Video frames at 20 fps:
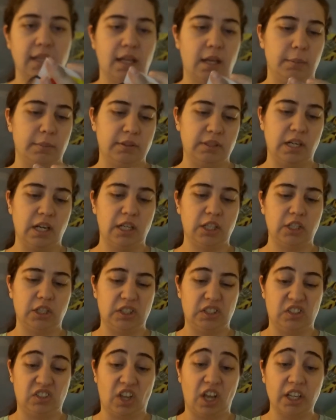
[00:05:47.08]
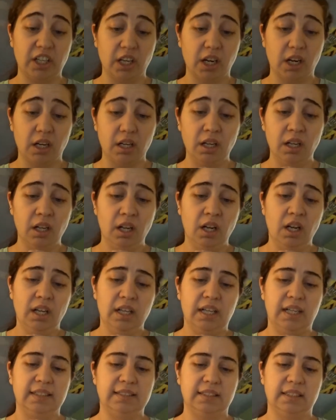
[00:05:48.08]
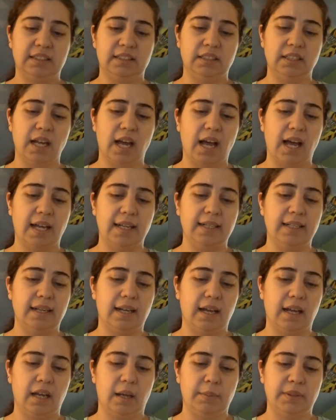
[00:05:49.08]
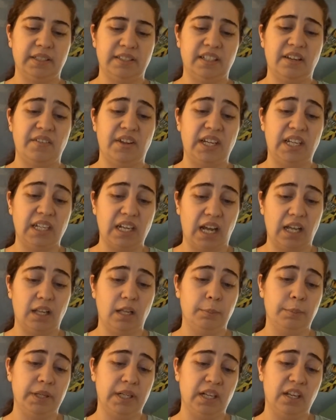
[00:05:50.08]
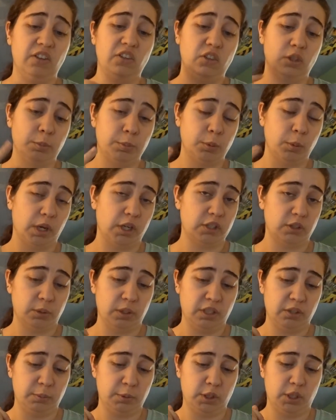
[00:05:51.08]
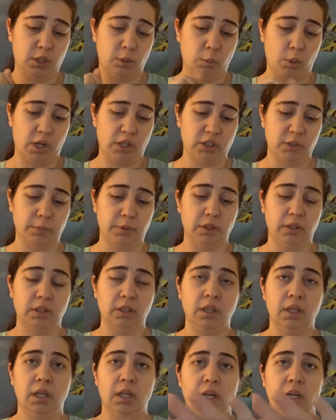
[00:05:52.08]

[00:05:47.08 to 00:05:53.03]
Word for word: um, it's not good sock yarn because it's not um, it doesn't have any nylon, but it is superwash, so it is machine washable.